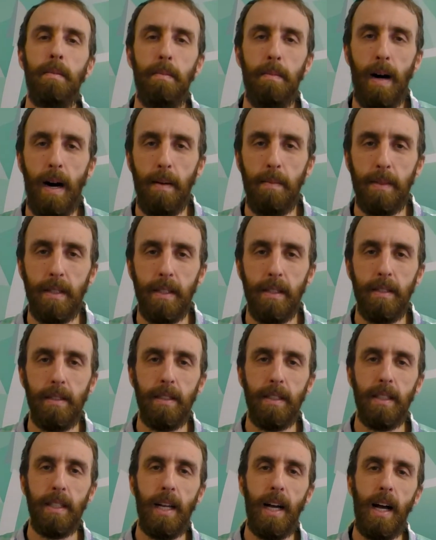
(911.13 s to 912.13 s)
Mama
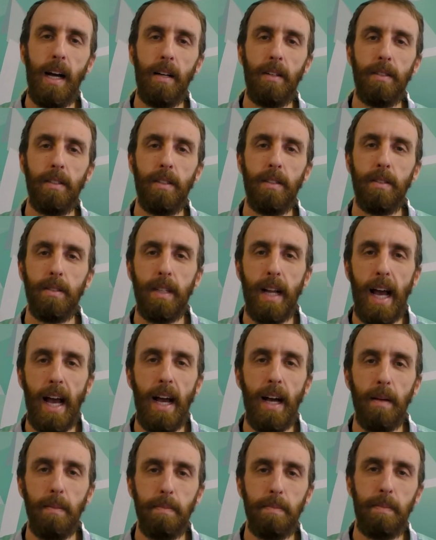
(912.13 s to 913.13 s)
don't allow no
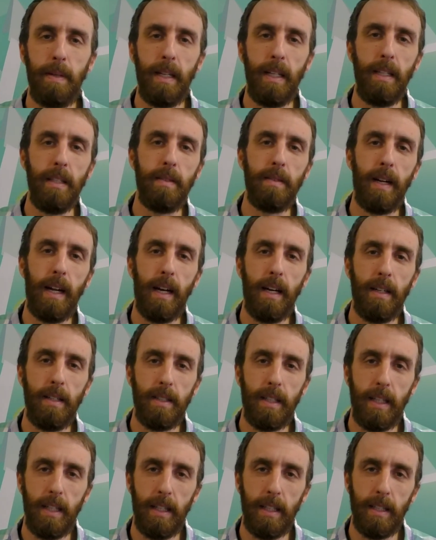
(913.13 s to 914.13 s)
napping
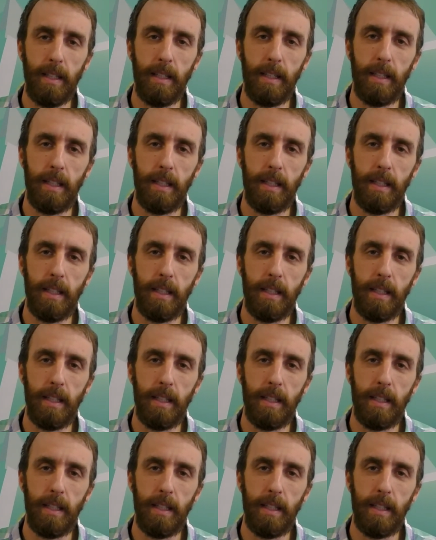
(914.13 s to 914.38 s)
ground here.